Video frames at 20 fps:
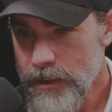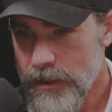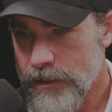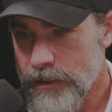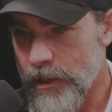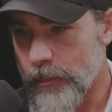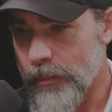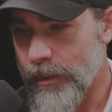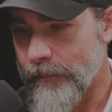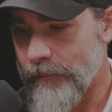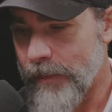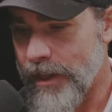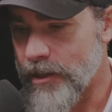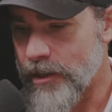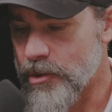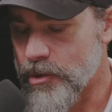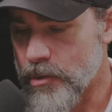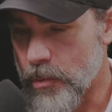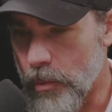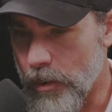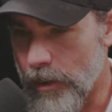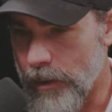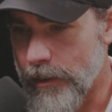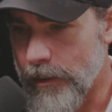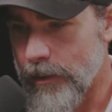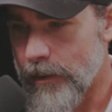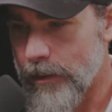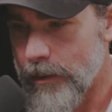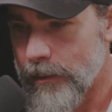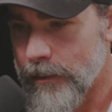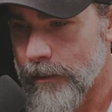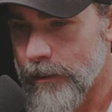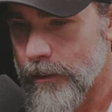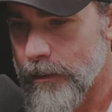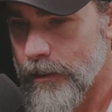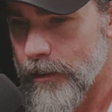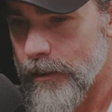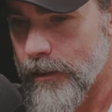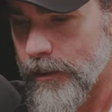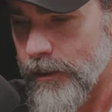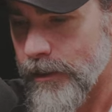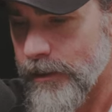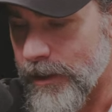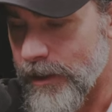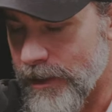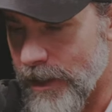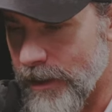that we make sure that